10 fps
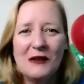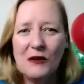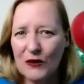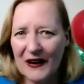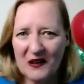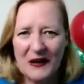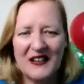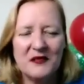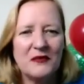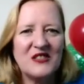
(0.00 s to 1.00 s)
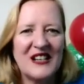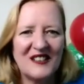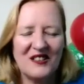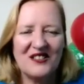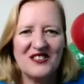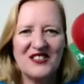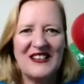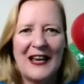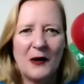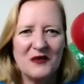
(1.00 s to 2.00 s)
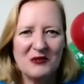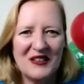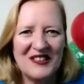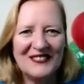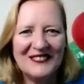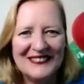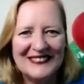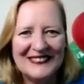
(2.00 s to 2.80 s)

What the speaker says: great ways with technology now as well.